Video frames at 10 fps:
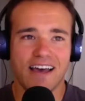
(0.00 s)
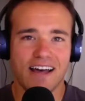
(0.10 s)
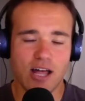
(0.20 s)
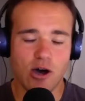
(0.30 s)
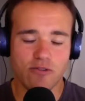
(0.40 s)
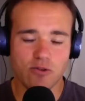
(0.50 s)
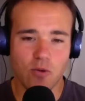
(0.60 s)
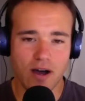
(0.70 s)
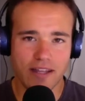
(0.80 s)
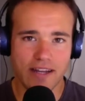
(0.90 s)
Hello,
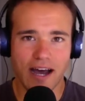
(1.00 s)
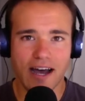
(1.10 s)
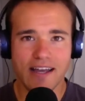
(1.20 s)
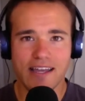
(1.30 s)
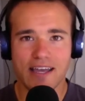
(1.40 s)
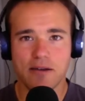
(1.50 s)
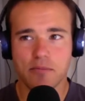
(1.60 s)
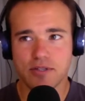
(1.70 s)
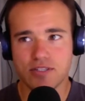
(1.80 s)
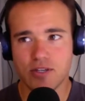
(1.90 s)
everyone. I
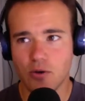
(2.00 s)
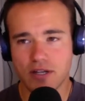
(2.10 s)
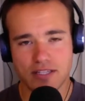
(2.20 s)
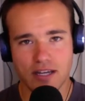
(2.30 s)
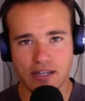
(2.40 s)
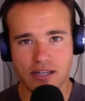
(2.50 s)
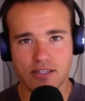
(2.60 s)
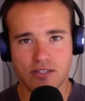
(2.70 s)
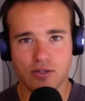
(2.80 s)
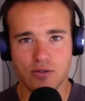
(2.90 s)
am so
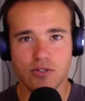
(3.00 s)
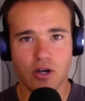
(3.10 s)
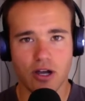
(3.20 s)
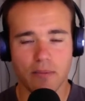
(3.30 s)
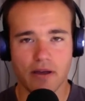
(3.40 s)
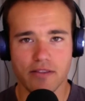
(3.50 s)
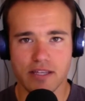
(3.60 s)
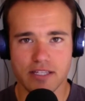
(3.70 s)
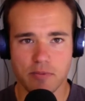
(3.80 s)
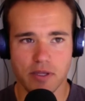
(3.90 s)
excited to talk about
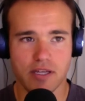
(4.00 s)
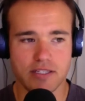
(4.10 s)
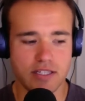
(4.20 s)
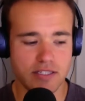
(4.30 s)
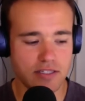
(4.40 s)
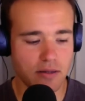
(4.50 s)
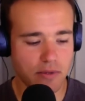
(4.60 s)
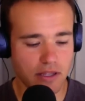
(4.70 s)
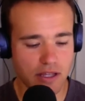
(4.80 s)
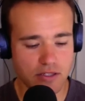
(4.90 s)
this because this is
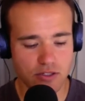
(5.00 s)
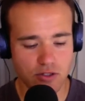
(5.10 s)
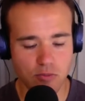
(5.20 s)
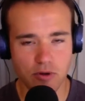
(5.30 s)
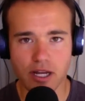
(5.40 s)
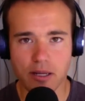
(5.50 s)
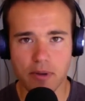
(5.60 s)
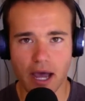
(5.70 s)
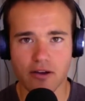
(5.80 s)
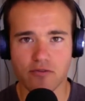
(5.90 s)
something that's super
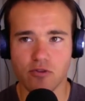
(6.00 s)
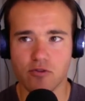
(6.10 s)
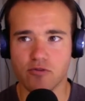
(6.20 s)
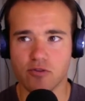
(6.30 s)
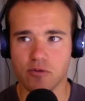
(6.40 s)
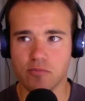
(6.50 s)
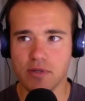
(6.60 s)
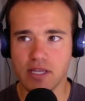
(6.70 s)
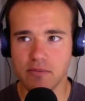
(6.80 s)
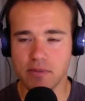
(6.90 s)
impactful for
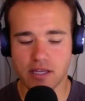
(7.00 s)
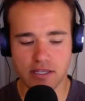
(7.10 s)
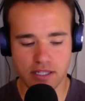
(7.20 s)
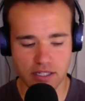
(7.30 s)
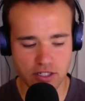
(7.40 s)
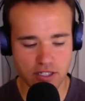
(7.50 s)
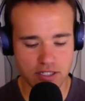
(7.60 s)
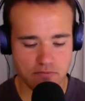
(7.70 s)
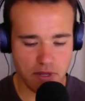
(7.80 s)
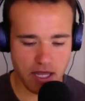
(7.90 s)
me because it's
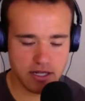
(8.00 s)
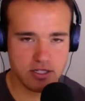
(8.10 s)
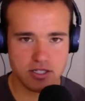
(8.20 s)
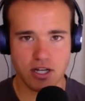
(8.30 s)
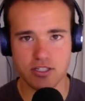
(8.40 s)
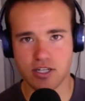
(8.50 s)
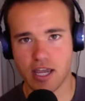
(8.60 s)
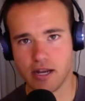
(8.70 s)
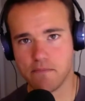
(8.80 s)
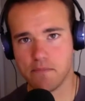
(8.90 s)
just made such
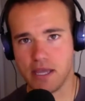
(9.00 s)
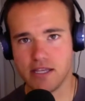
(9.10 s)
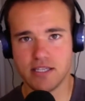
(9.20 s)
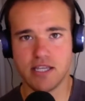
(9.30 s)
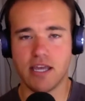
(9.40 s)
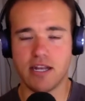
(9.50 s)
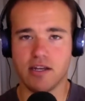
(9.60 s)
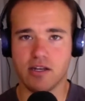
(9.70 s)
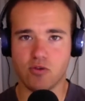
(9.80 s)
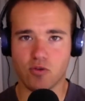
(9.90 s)
an amazing and
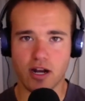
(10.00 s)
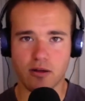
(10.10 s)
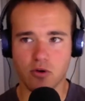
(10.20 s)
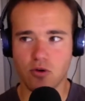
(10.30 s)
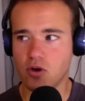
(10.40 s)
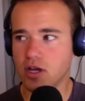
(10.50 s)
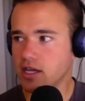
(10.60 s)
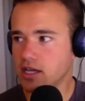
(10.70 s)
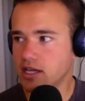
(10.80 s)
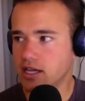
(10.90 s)
incredible
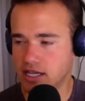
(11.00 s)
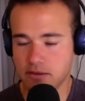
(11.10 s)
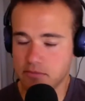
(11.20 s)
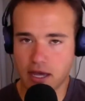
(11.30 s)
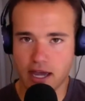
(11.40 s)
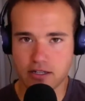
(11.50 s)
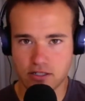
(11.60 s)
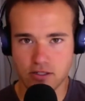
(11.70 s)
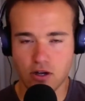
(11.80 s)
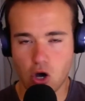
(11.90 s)

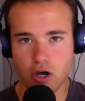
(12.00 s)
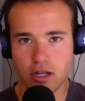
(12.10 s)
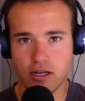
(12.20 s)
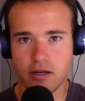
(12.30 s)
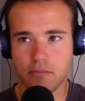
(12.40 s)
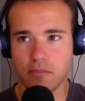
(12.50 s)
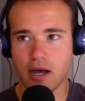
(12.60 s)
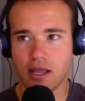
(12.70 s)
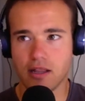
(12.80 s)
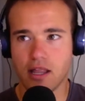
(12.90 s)
impact on
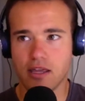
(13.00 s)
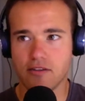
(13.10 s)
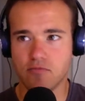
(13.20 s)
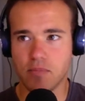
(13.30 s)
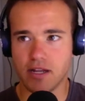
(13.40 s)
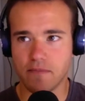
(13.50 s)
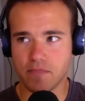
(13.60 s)
my life, but